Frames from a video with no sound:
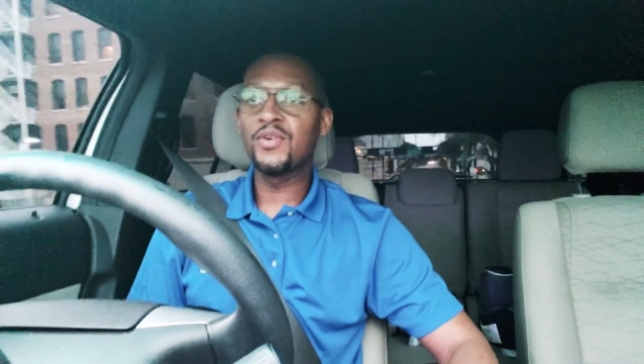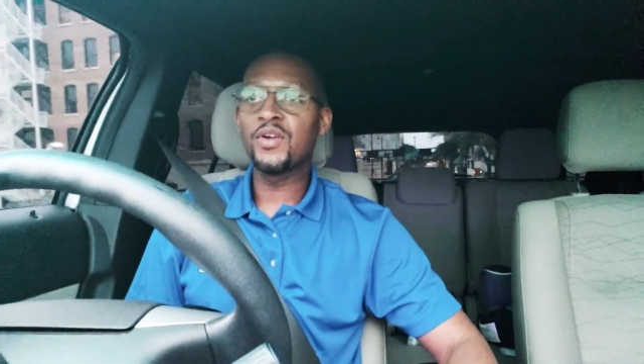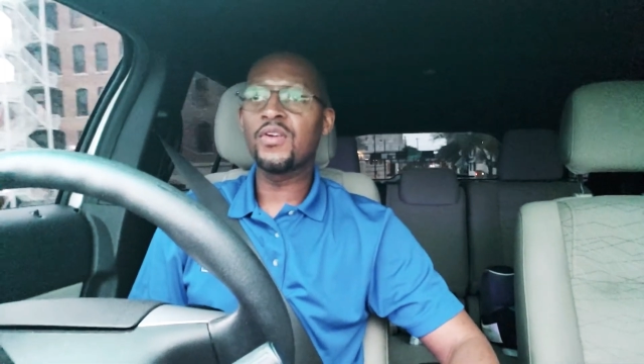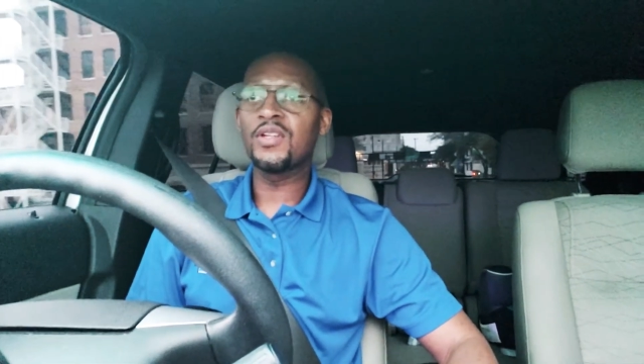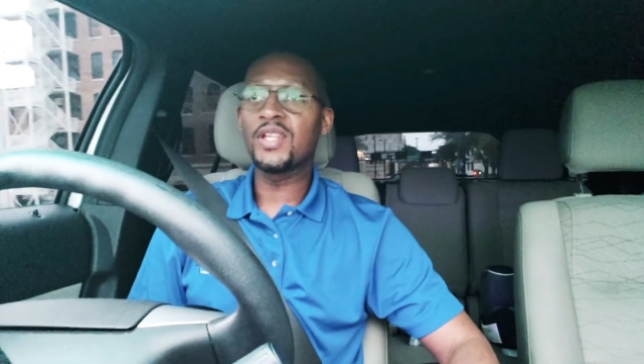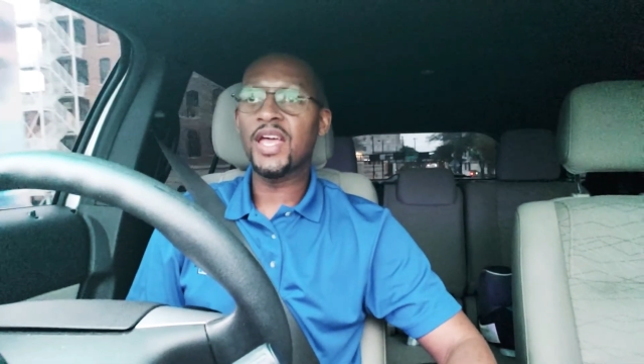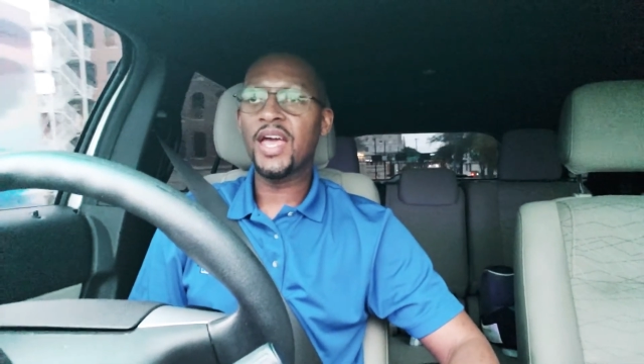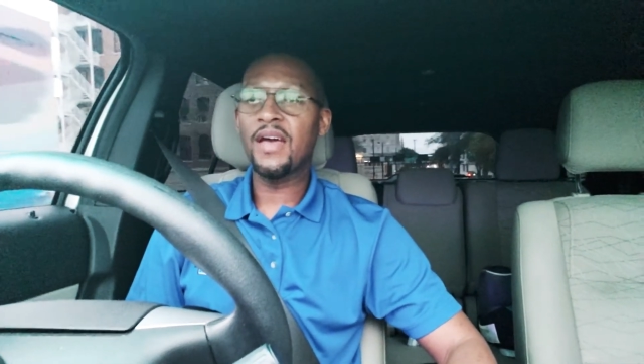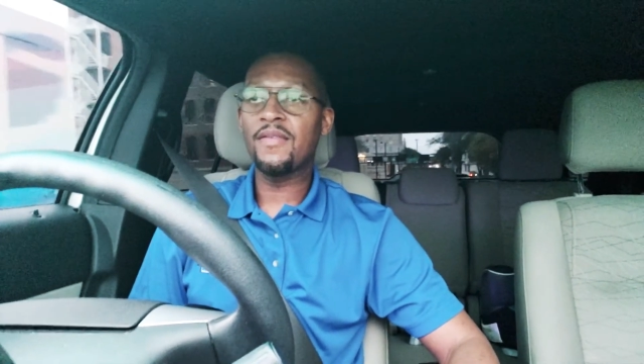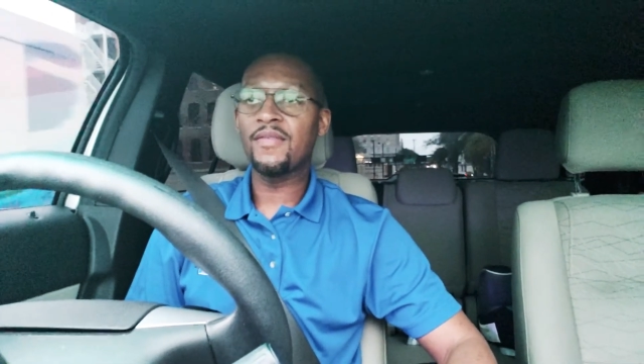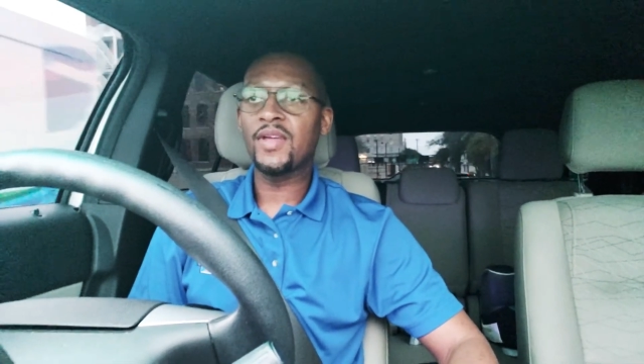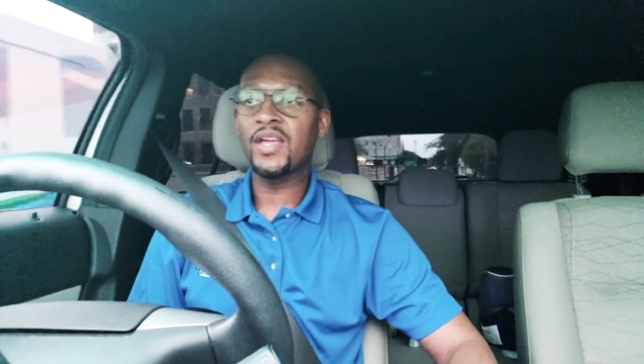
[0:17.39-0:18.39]
currently
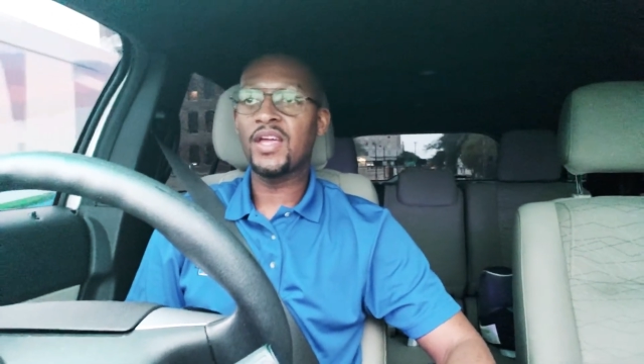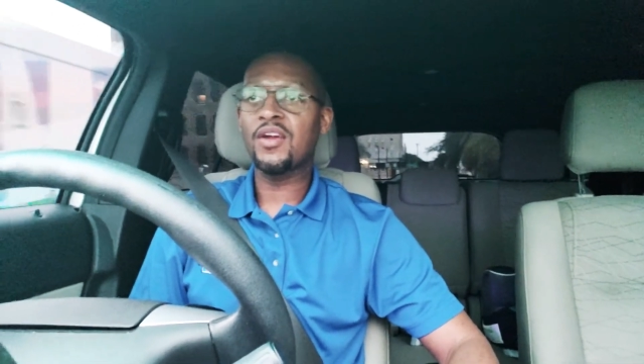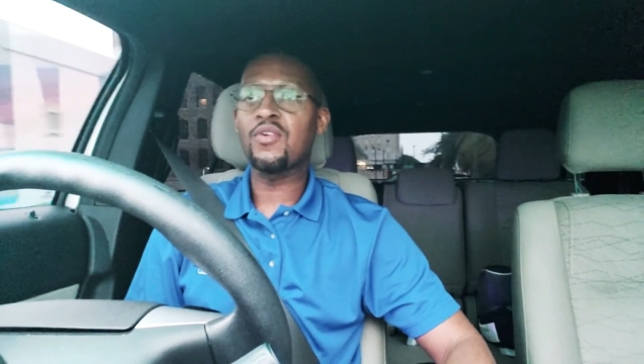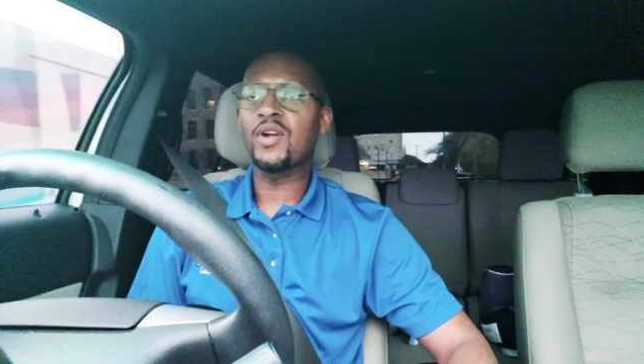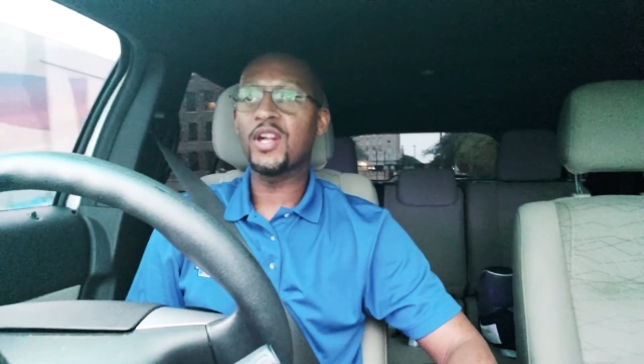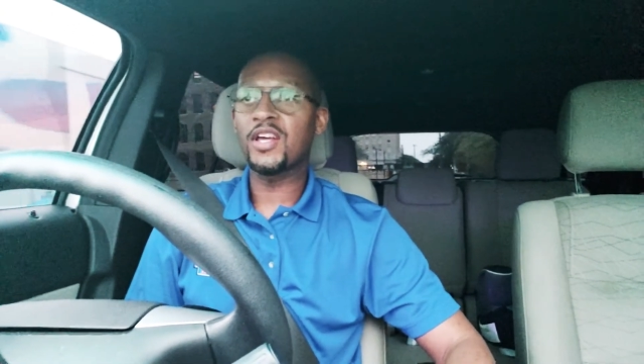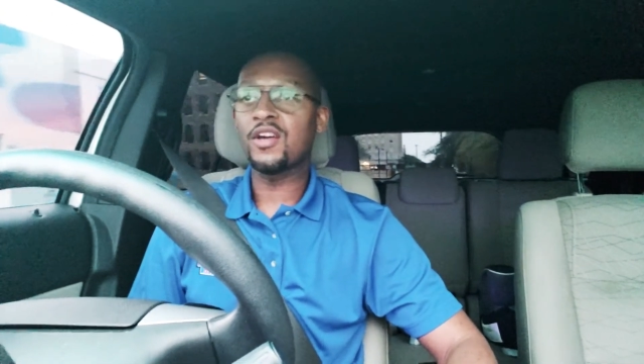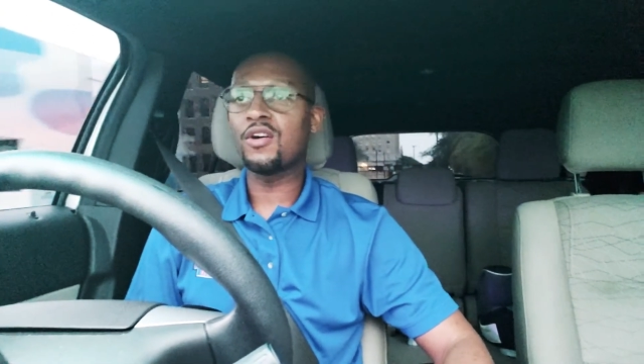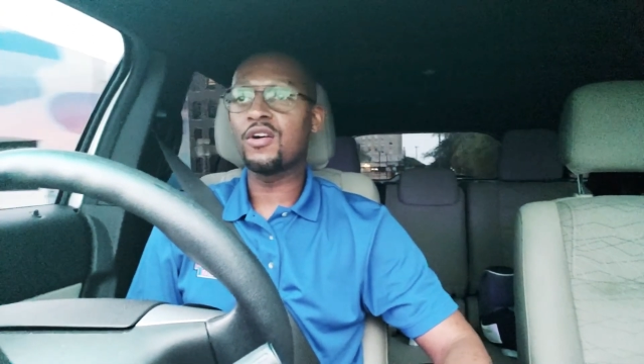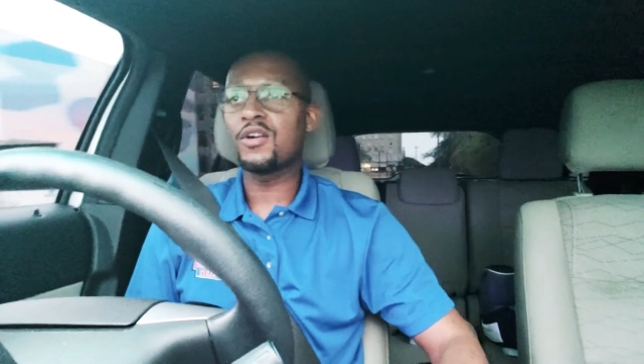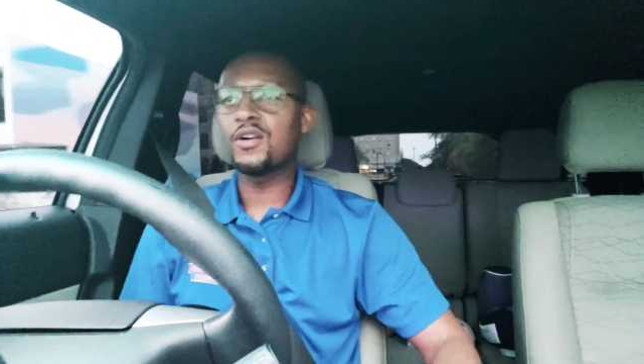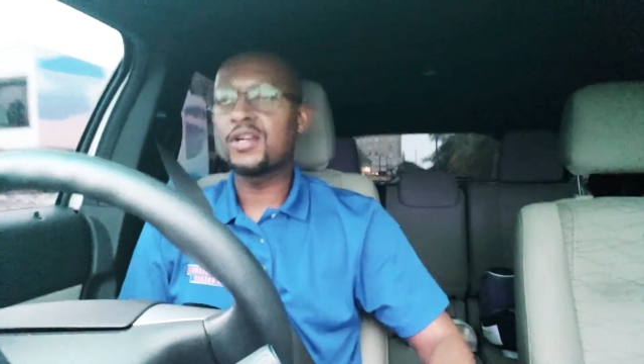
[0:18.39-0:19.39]
have a credit
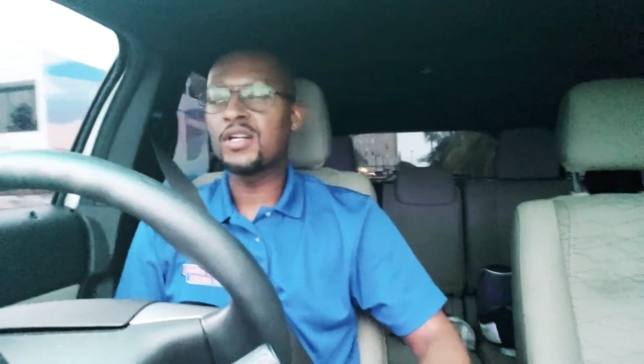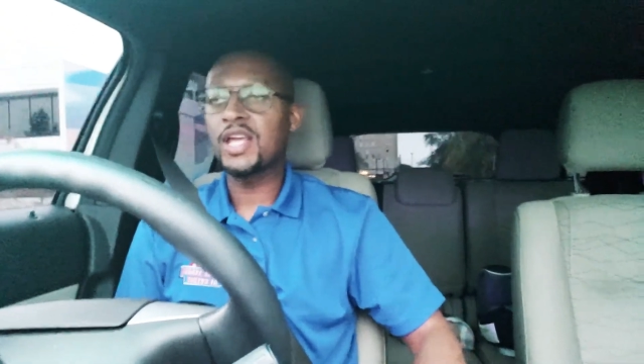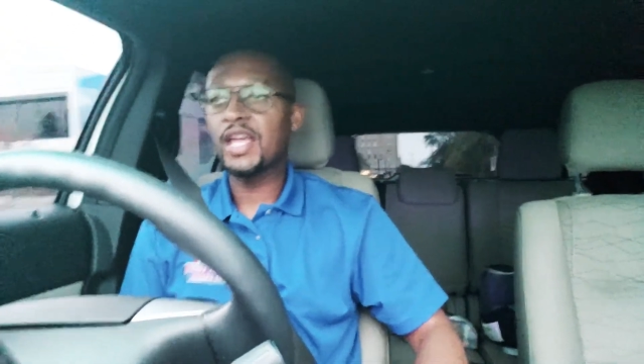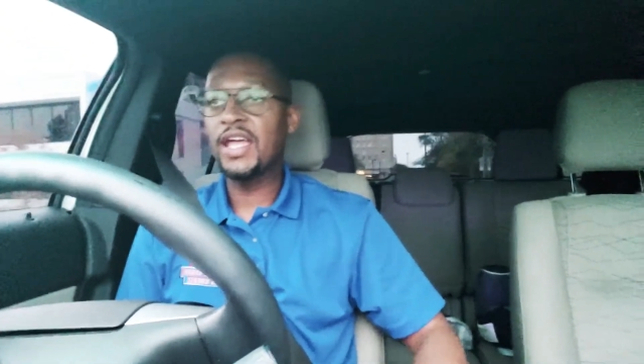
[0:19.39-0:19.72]
card